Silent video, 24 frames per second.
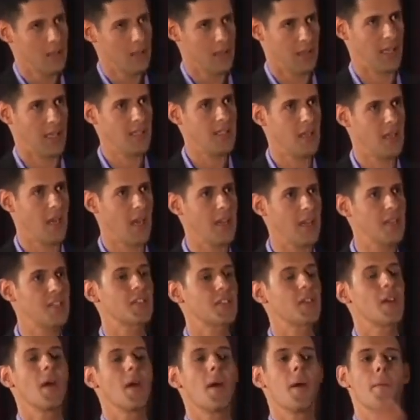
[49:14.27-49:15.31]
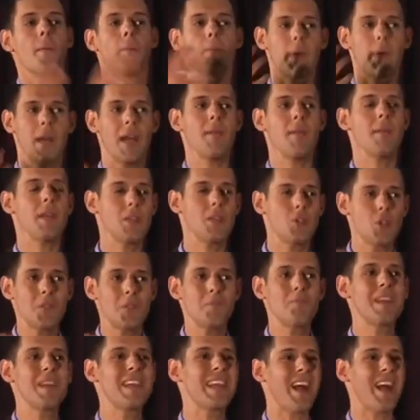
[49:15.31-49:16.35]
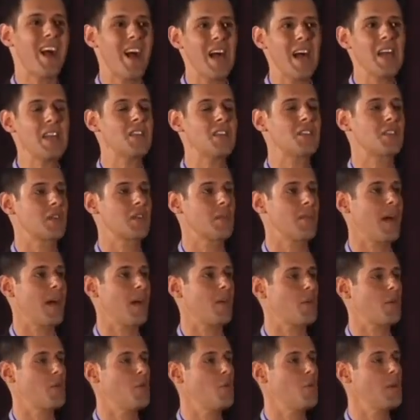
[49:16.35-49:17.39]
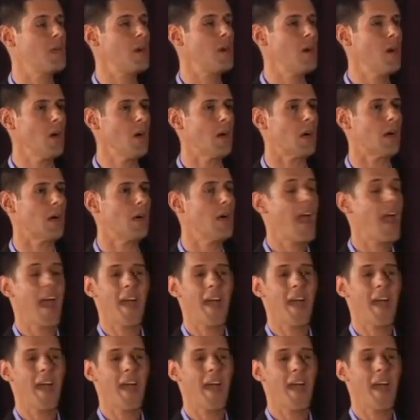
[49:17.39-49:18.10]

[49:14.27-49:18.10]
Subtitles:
That's nice. But I mean just being honest about who we are.